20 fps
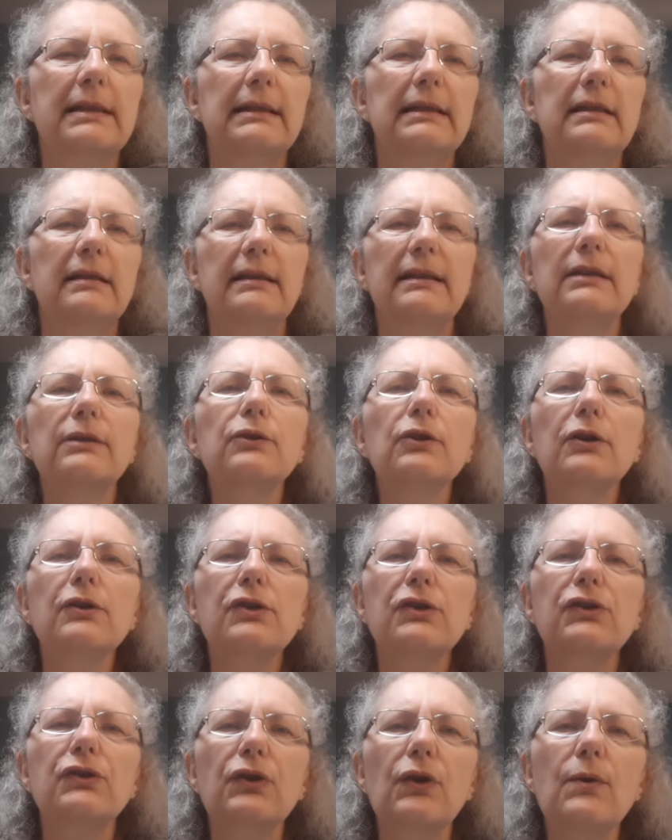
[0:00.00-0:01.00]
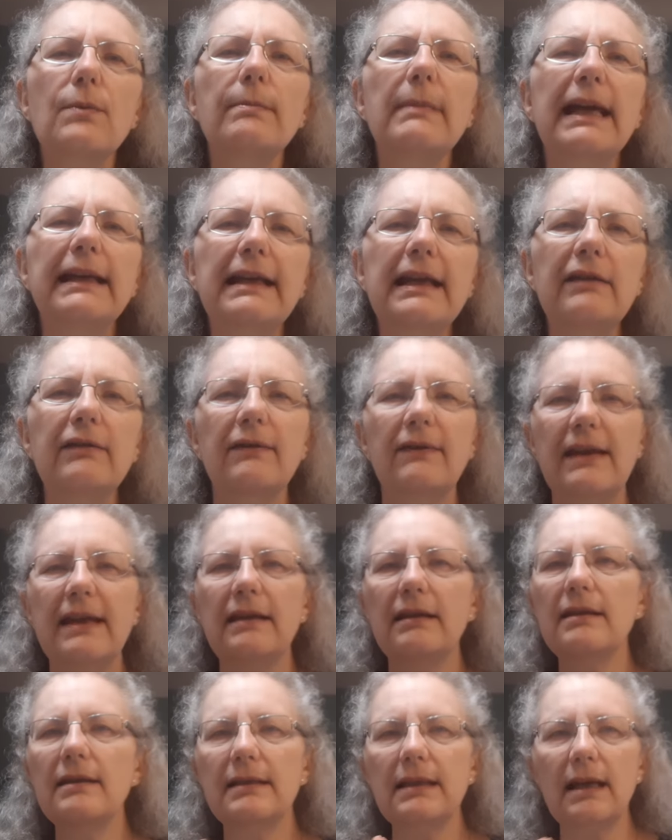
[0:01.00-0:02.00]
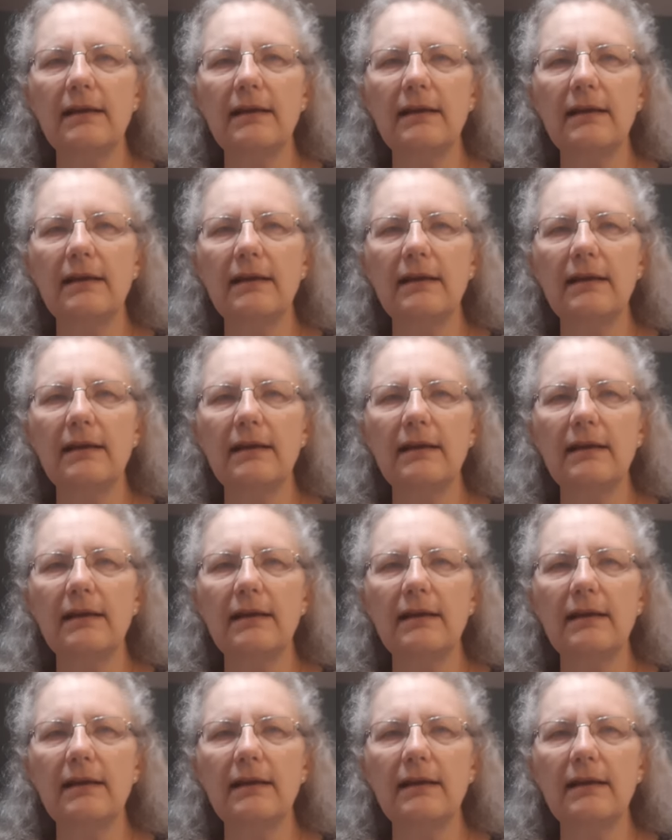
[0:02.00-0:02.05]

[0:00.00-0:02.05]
And there are so many things